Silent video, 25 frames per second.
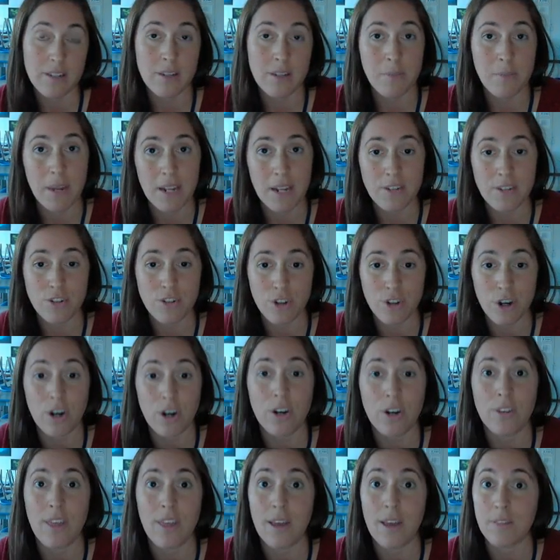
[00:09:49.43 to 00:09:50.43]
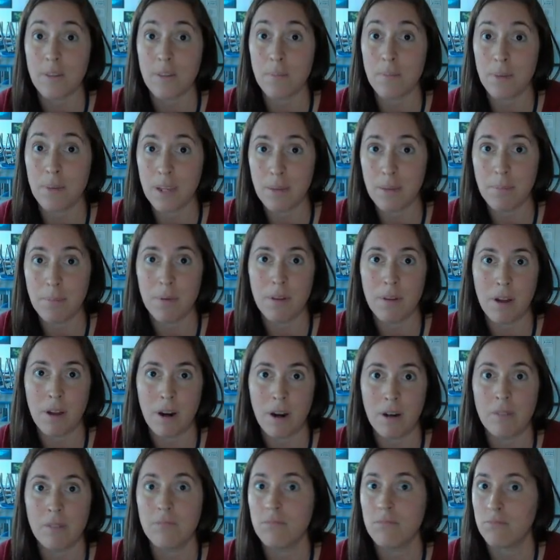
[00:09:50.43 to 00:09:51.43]
to make sure that the people
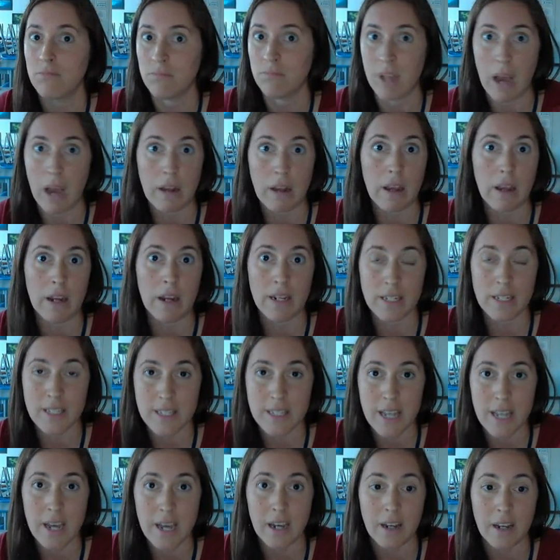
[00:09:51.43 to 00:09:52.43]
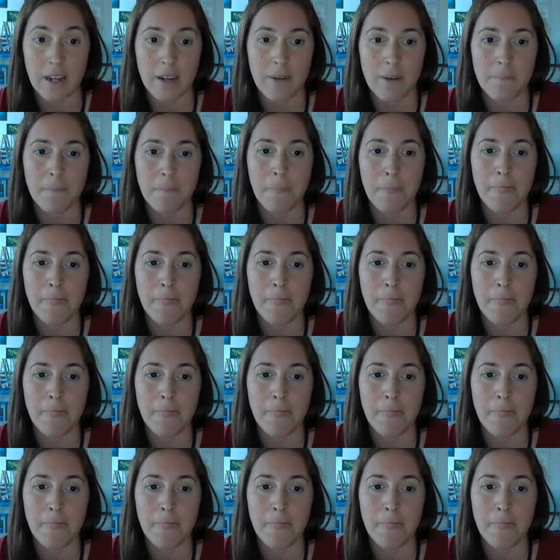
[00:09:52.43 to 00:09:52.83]
are not getting sick.